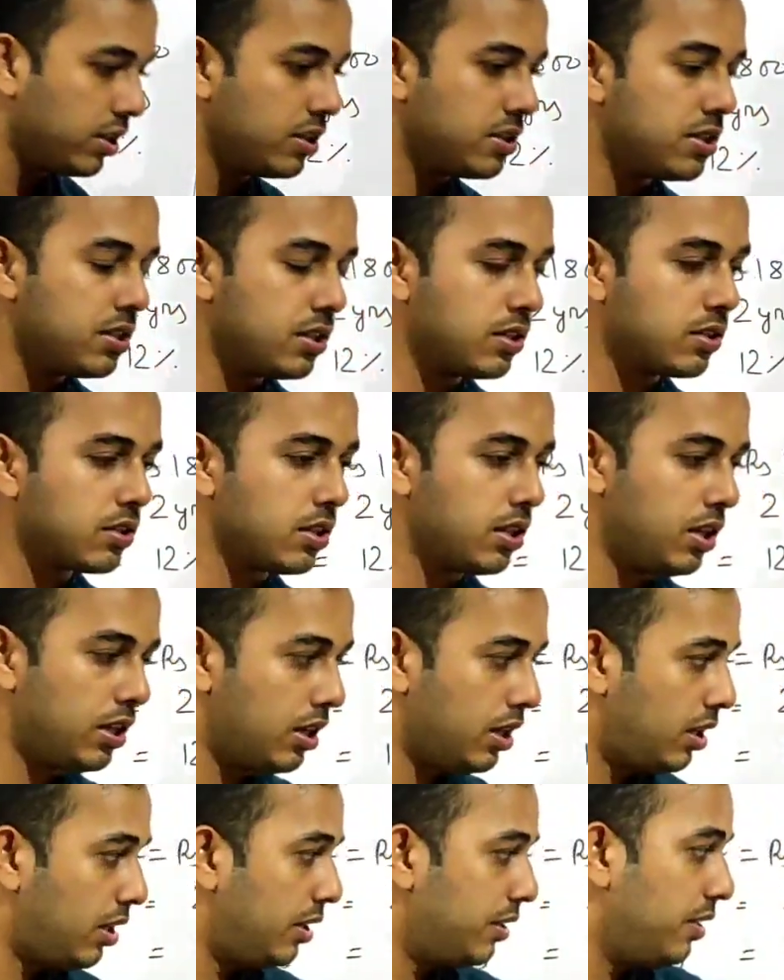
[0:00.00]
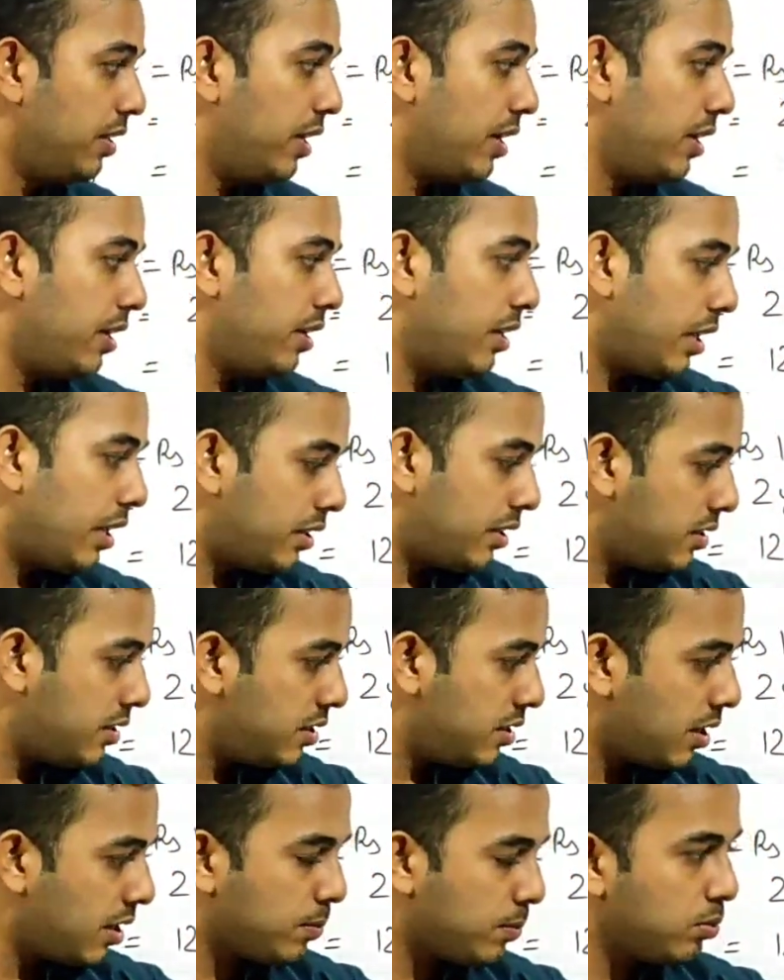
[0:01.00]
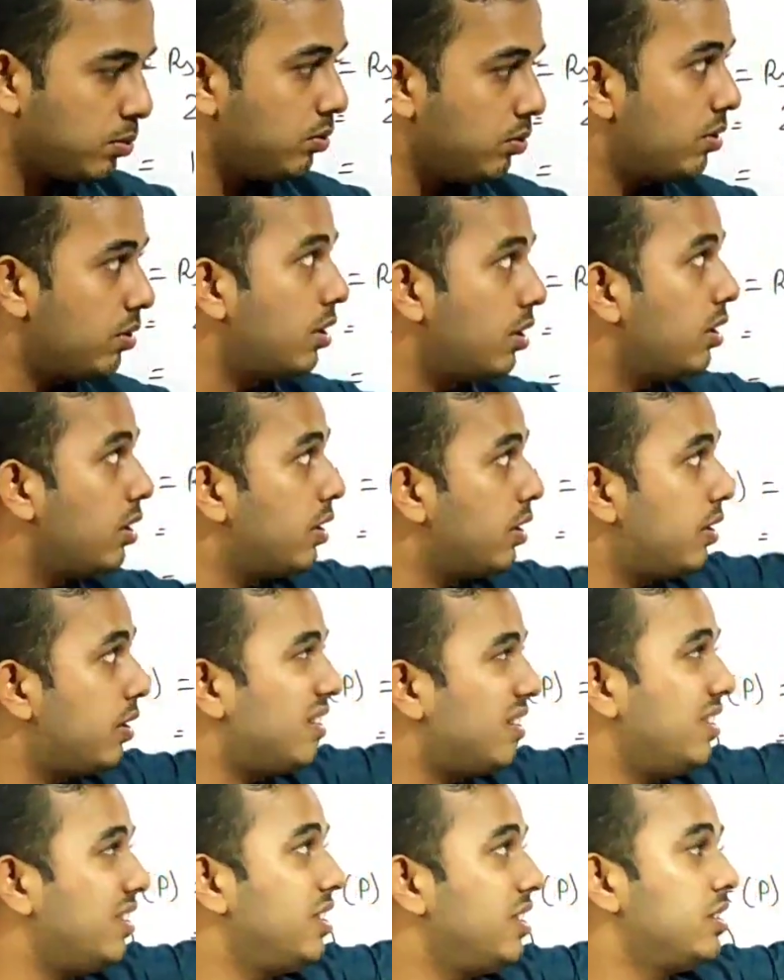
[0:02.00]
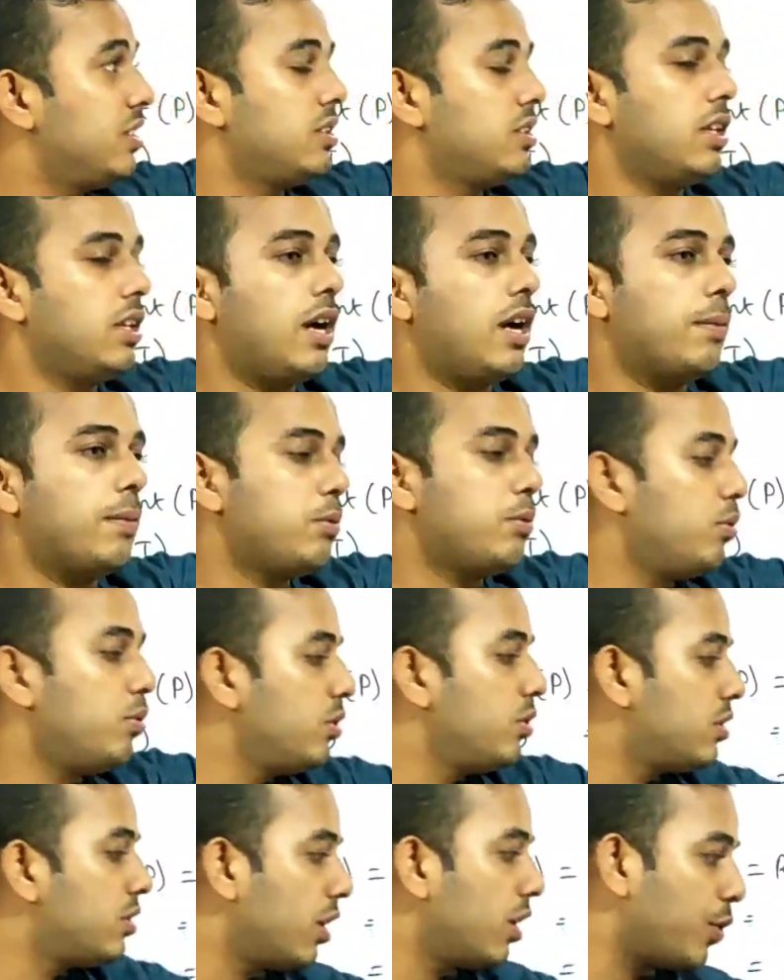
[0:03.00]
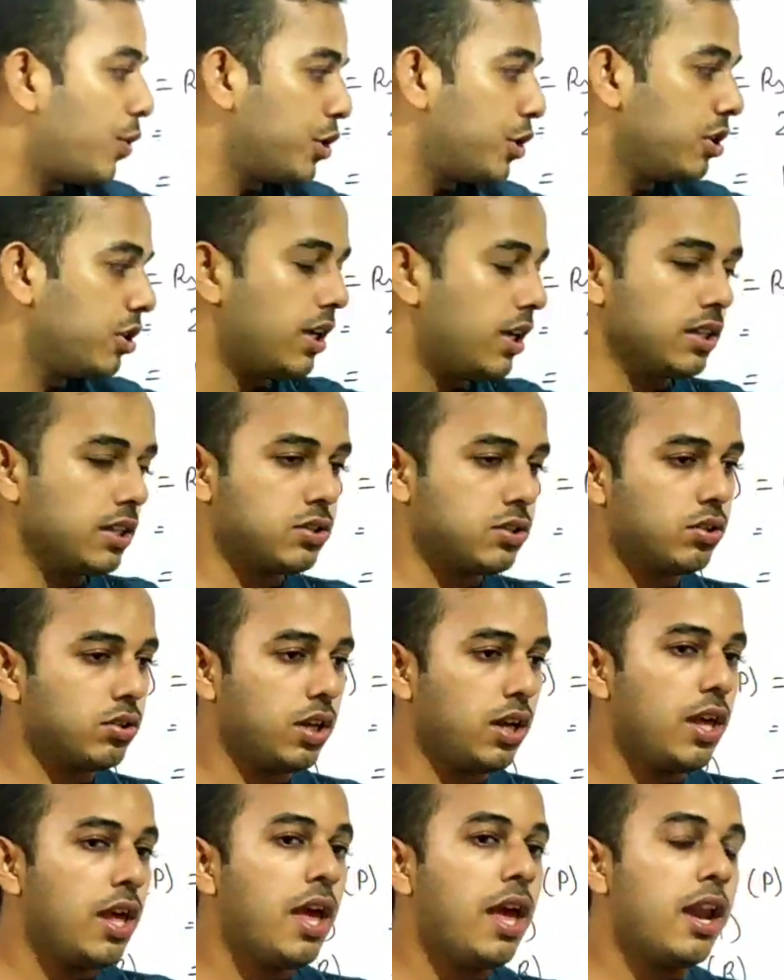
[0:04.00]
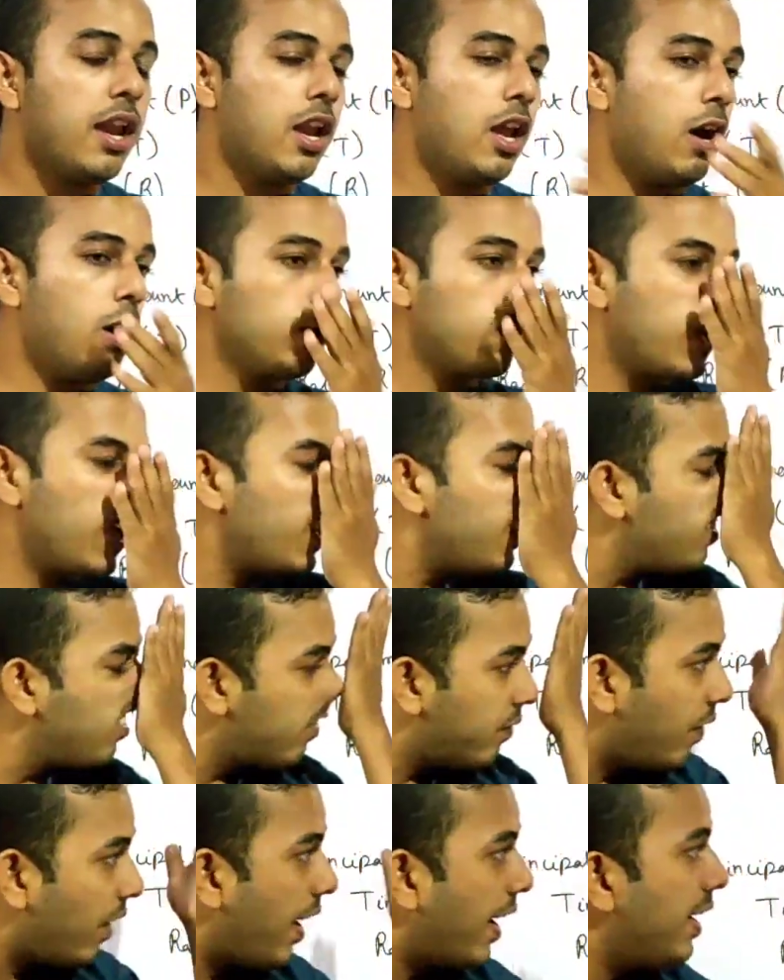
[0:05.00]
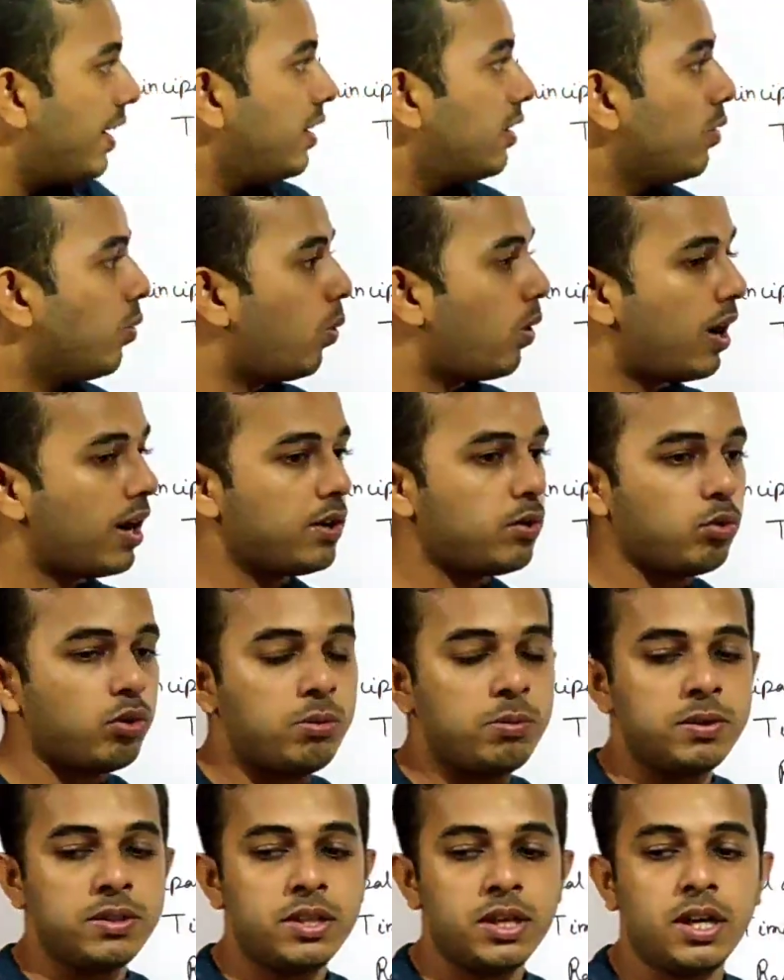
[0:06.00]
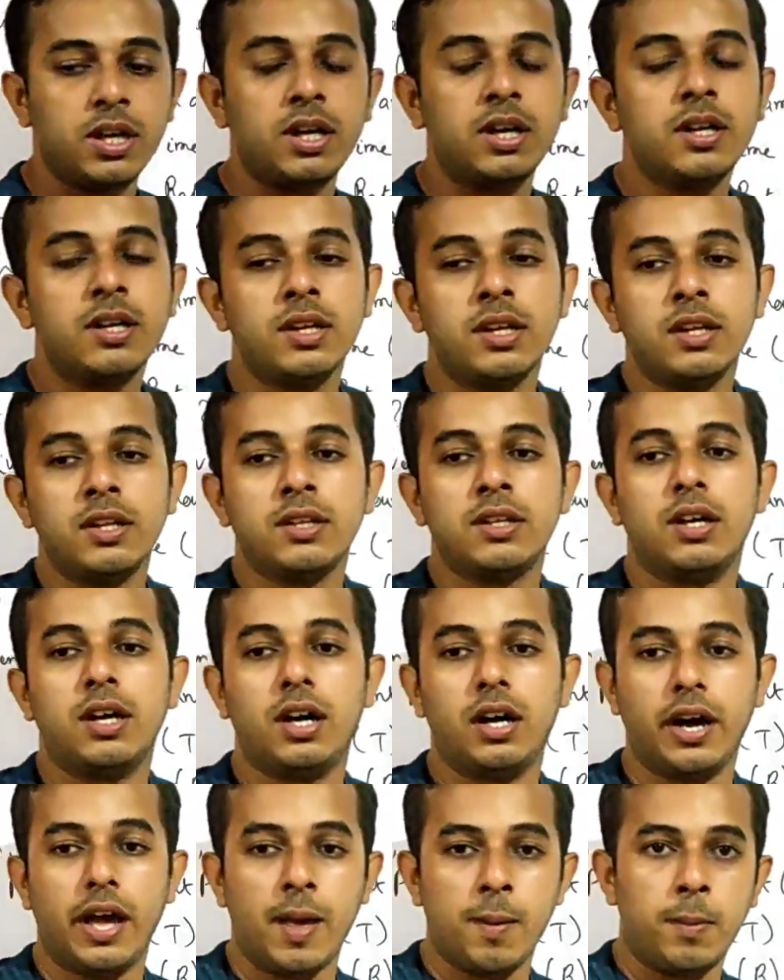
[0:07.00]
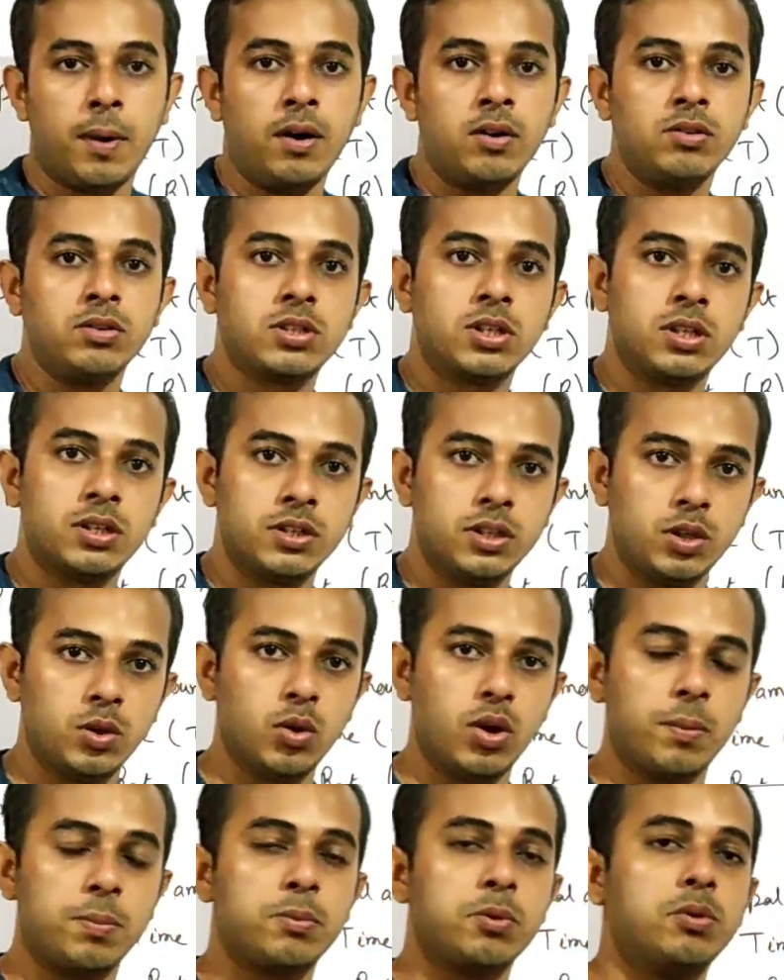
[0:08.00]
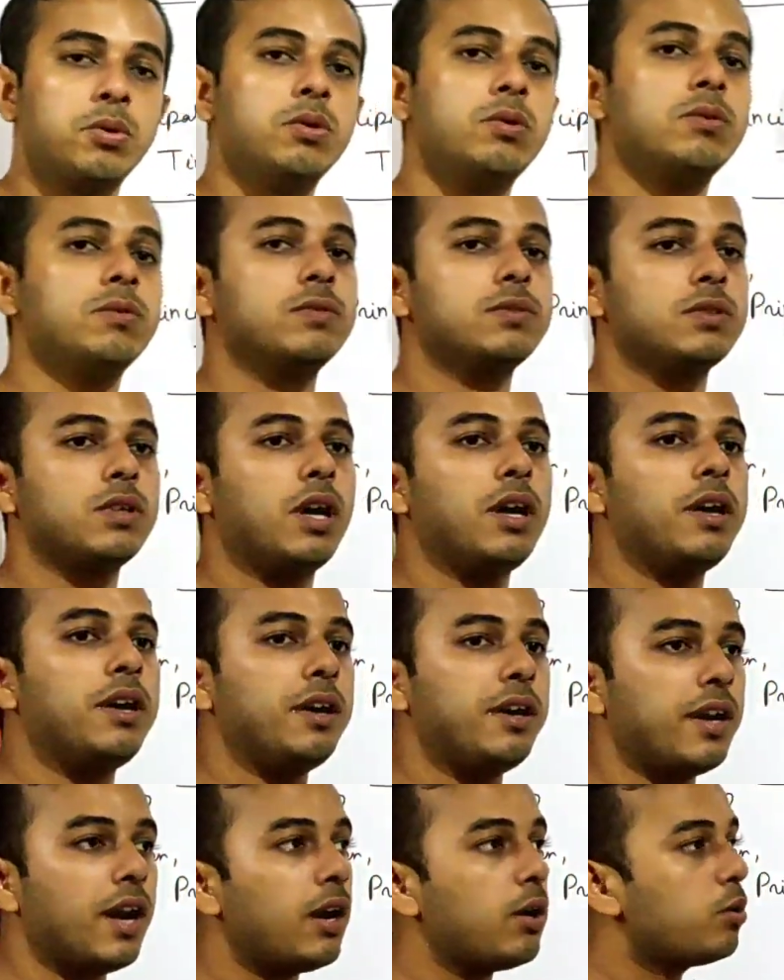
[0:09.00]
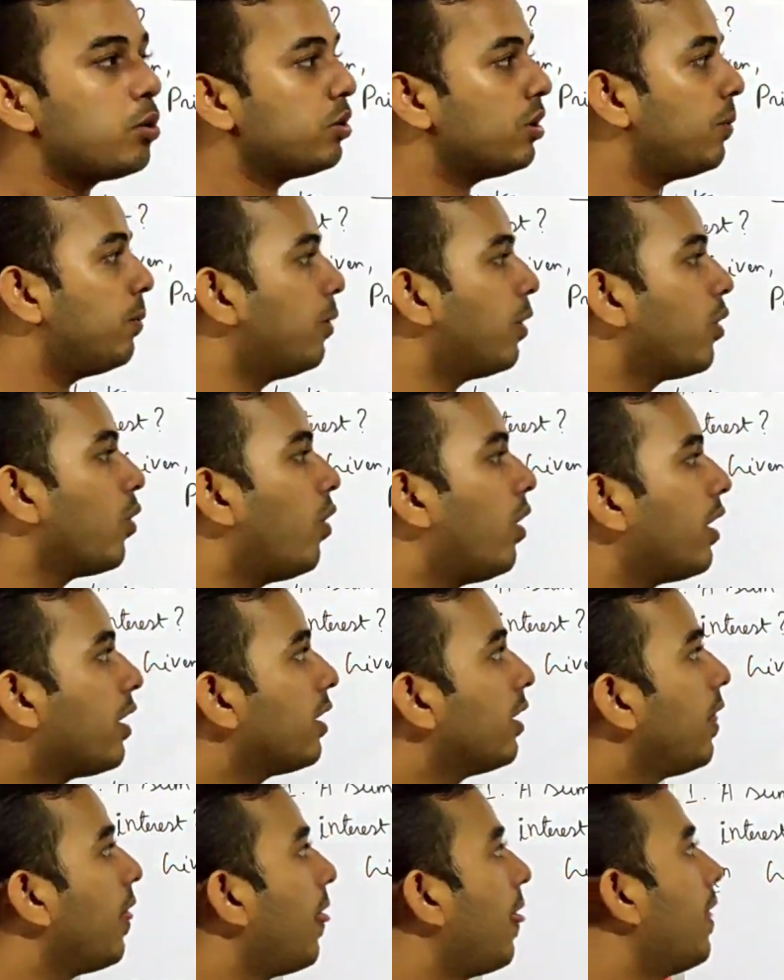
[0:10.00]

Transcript: this is up to, that is up to which the question asked. Okay, now can you find what will be the amount you have to return to the borrower?